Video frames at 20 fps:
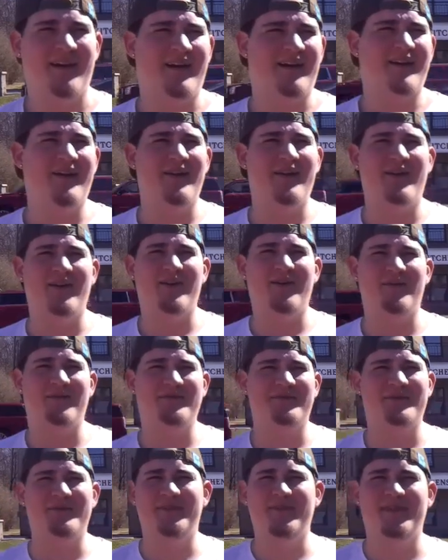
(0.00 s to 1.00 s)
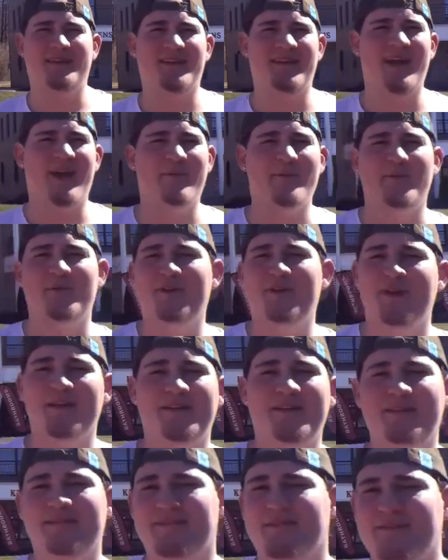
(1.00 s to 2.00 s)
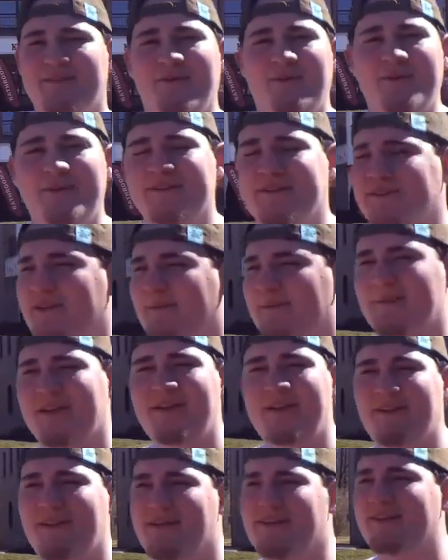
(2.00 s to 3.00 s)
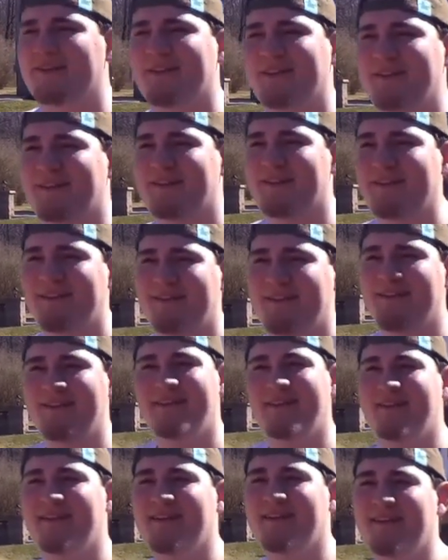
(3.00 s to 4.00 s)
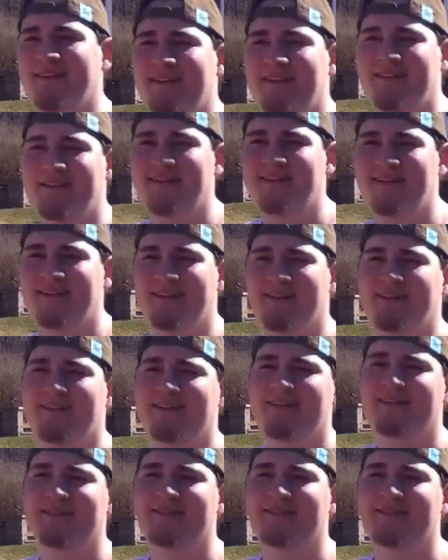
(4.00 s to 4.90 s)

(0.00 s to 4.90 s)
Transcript: I don't know, the Camo Knight stole your something or other. Switchformer.